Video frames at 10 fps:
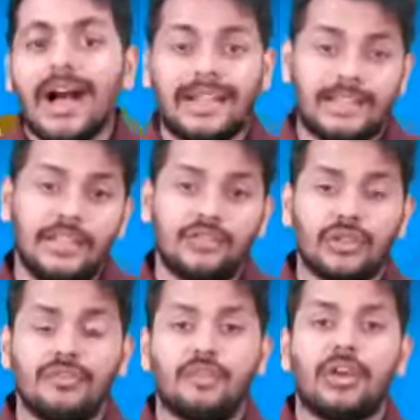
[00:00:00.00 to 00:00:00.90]
At
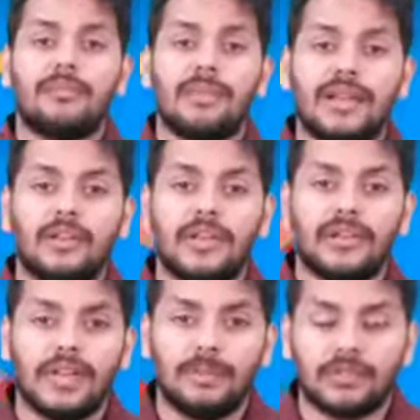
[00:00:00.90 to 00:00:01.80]
least if not manually
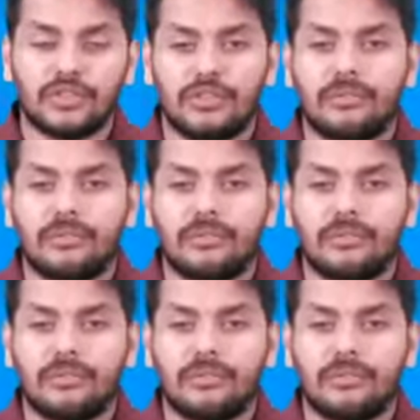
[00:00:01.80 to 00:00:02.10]
100%,